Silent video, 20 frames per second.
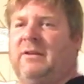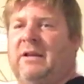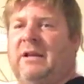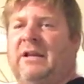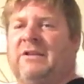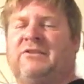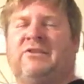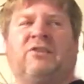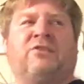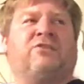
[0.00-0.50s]

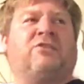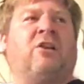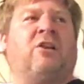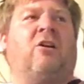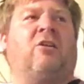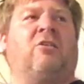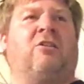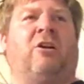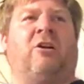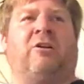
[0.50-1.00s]
I just
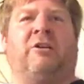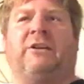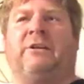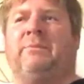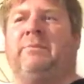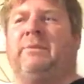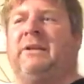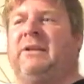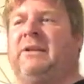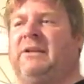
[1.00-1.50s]
saw
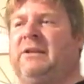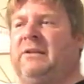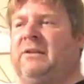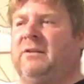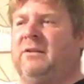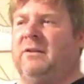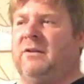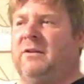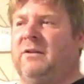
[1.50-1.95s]
Cardi B